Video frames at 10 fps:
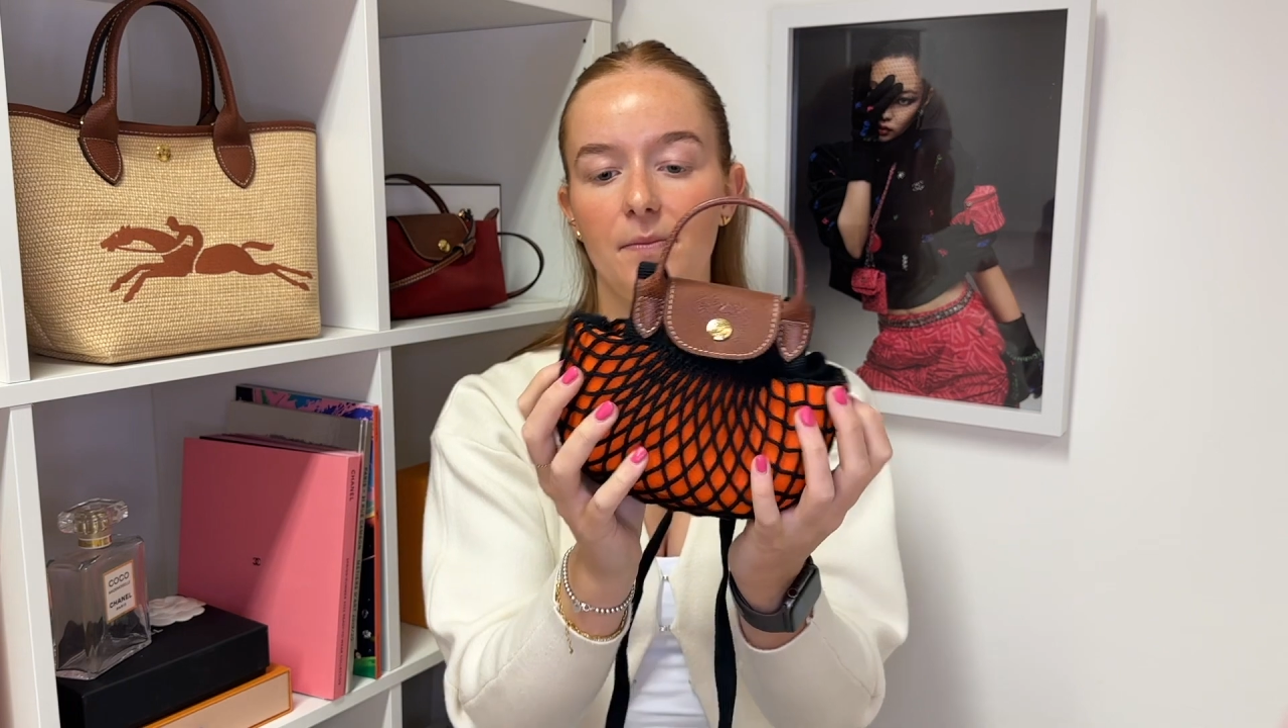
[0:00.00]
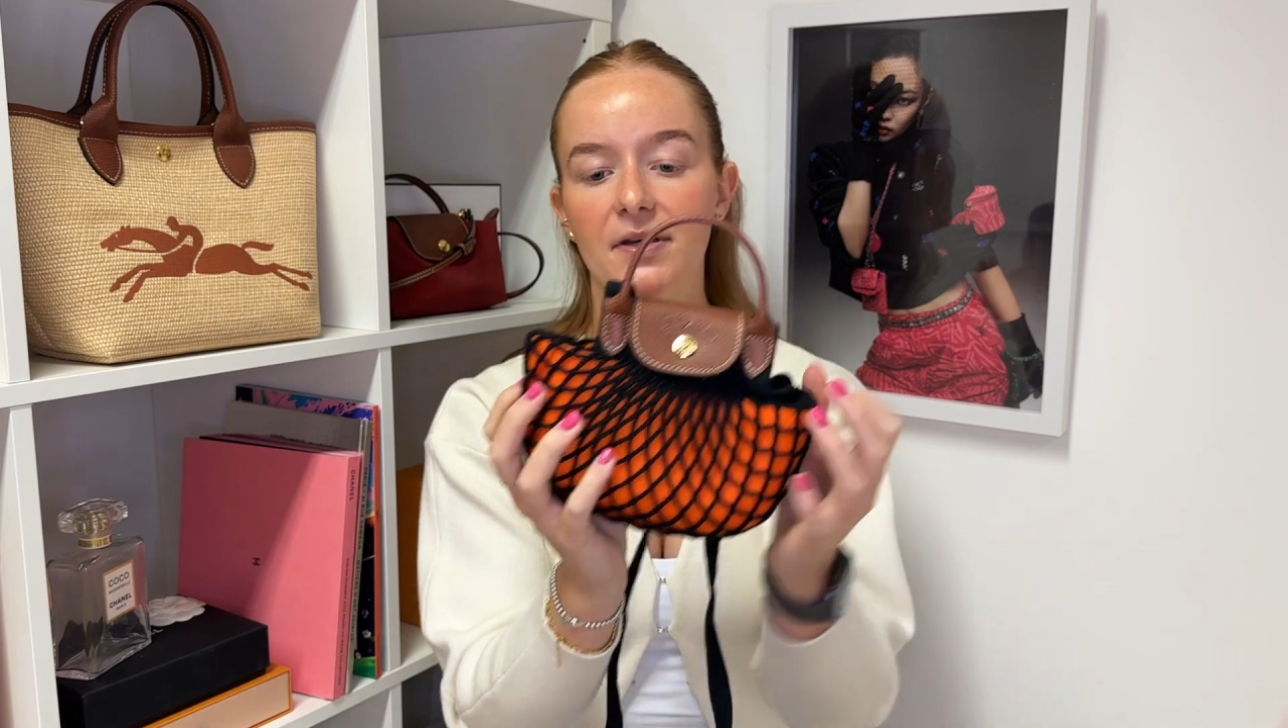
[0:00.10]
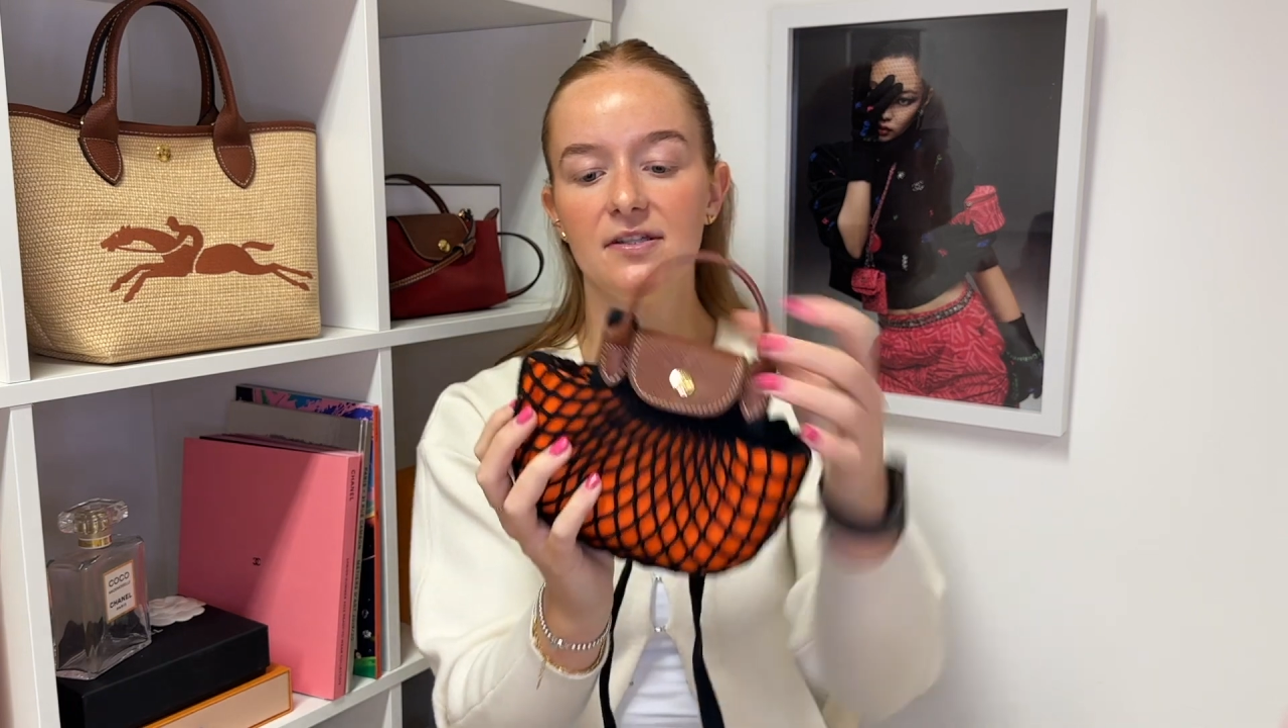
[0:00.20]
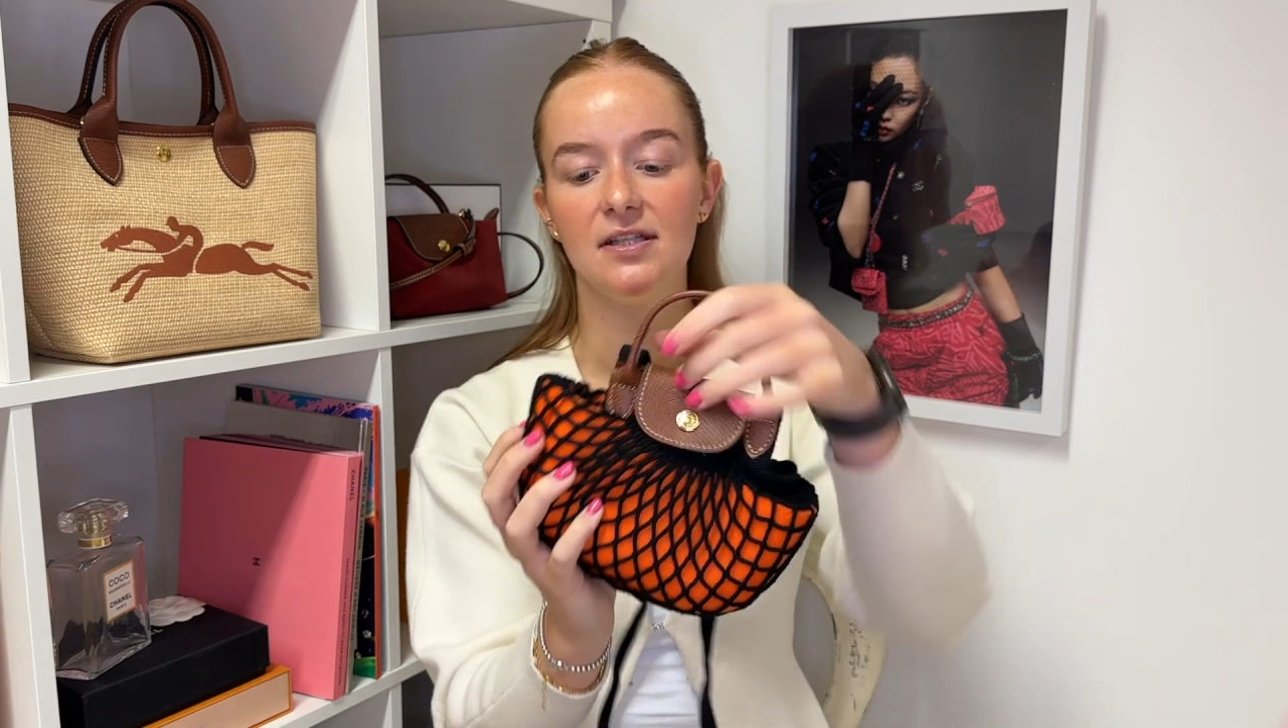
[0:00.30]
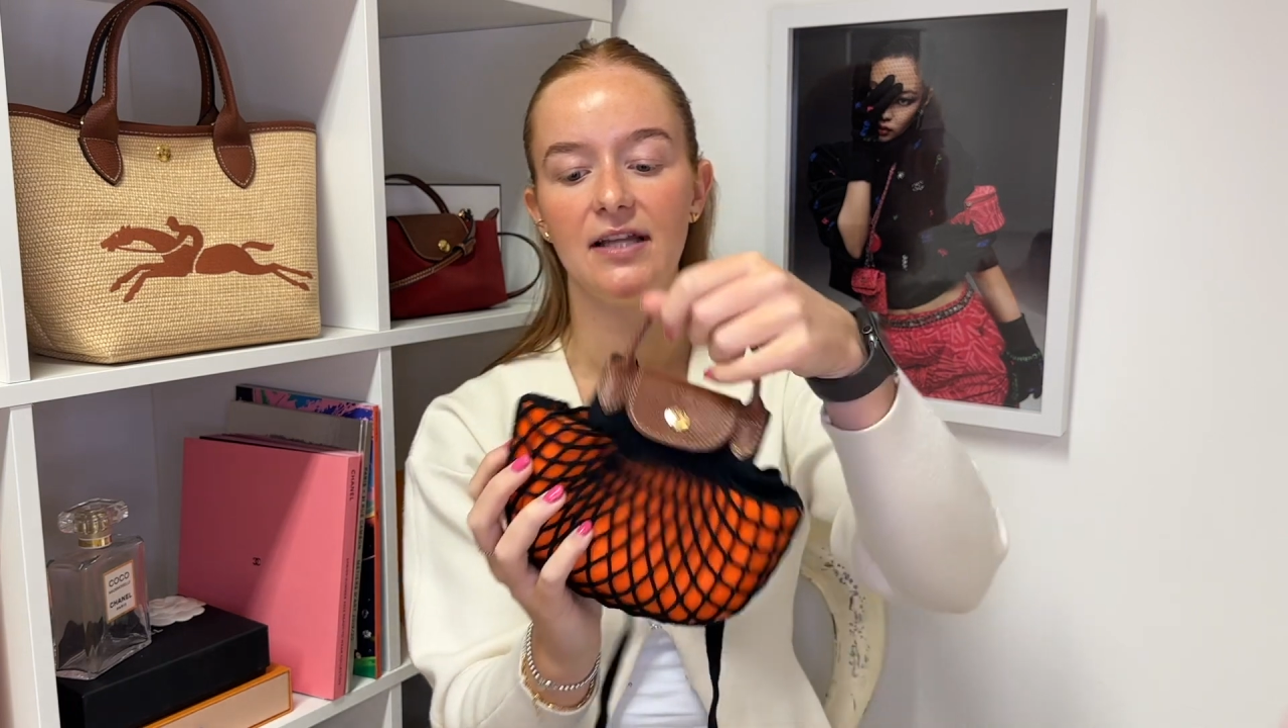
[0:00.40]

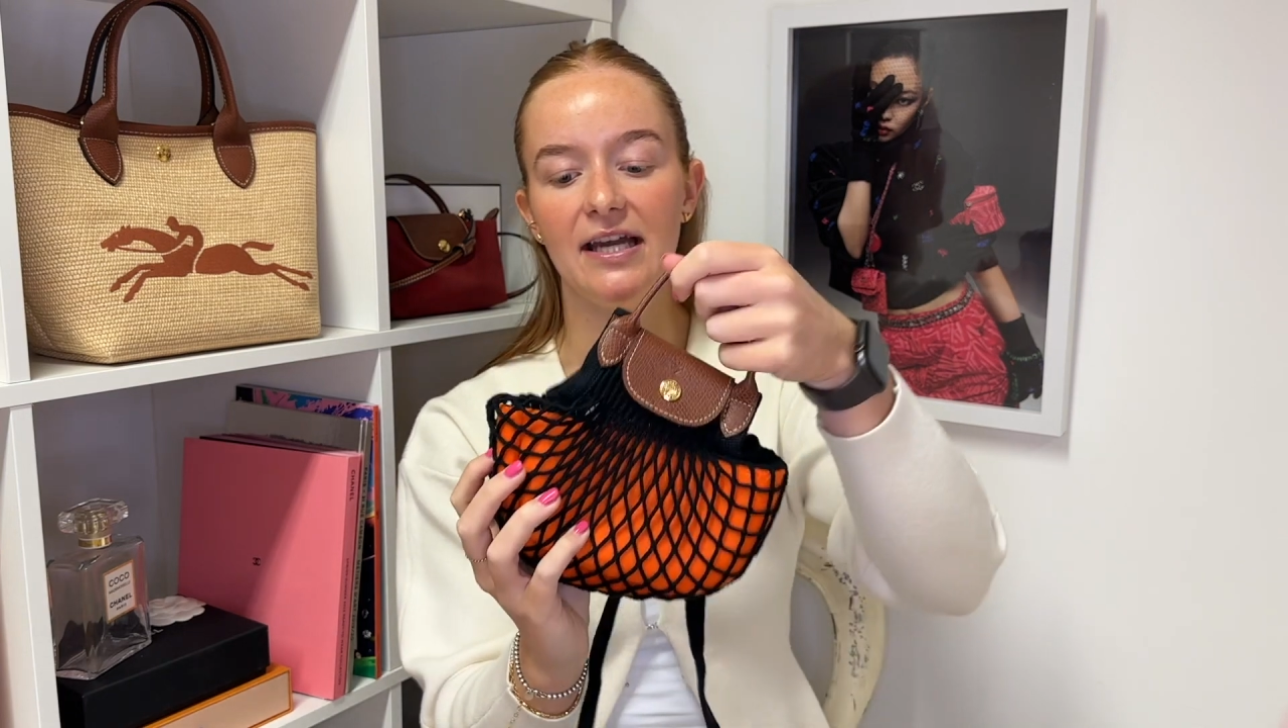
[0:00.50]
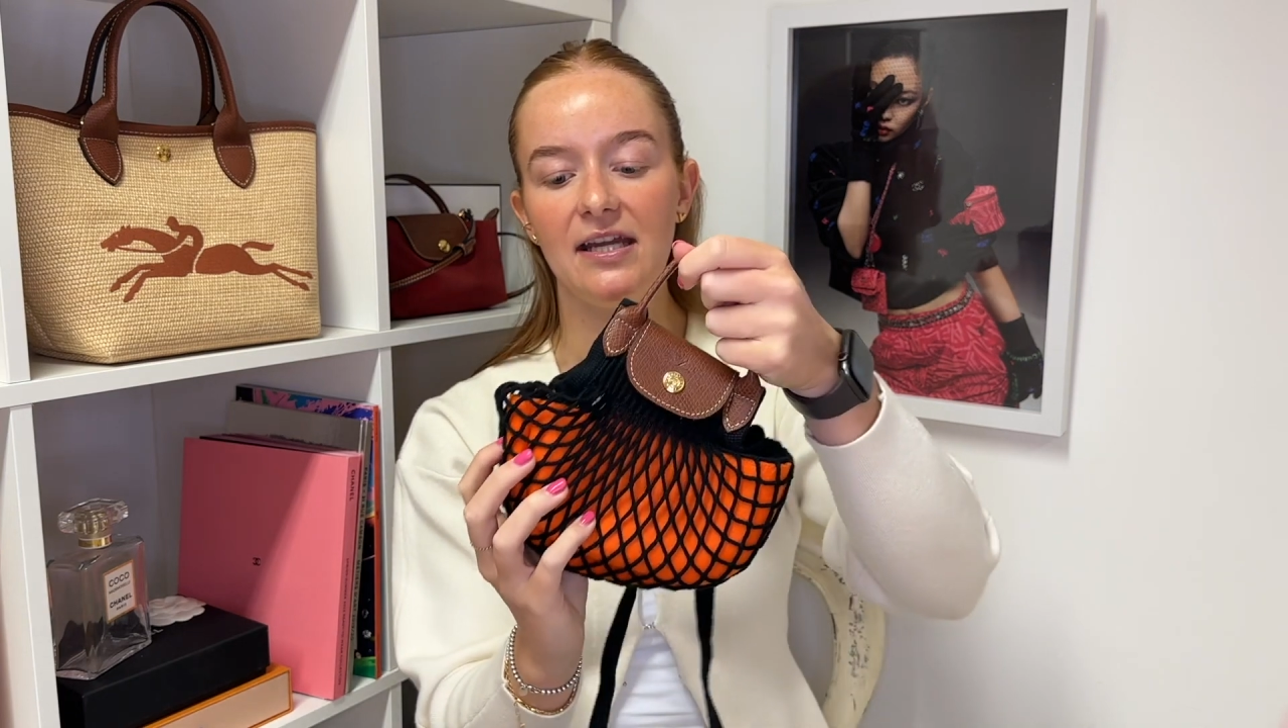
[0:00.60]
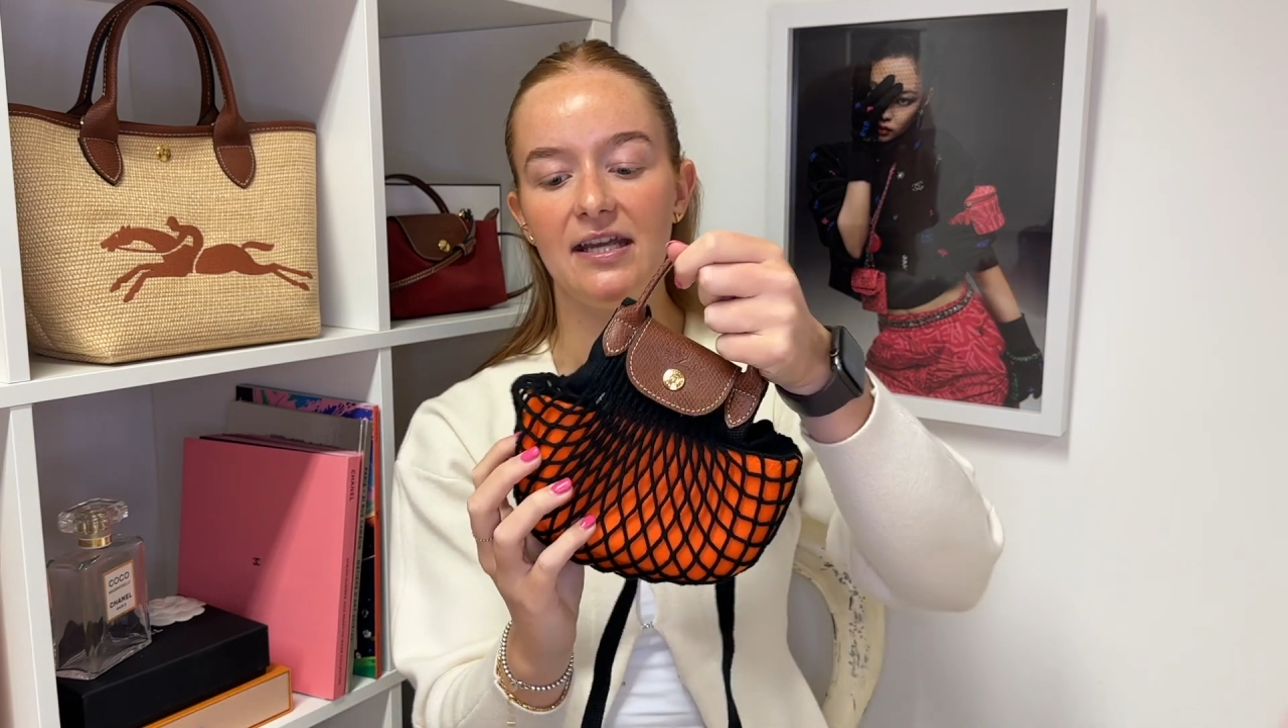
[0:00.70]
because the liner